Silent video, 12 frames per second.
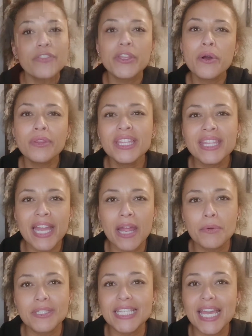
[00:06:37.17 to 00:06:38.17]
The only thing I
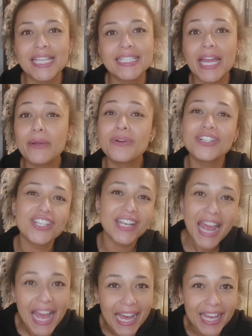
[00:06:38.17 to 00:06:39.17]
will say is I wish it
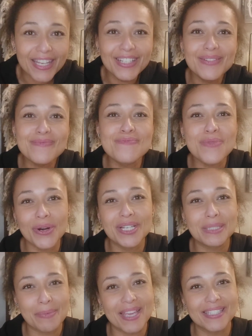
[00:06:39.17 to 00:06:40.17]
had more
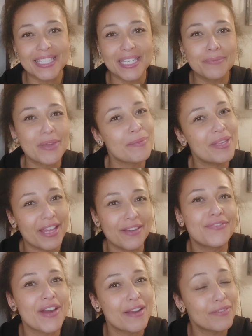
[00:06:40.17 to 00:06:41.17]
spaces, maybe like
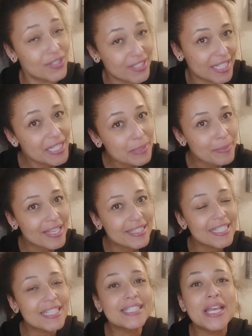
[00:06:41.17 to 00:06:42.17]
5 or 6
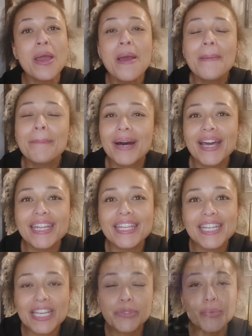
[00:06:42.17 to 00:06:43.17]
spaces, but it is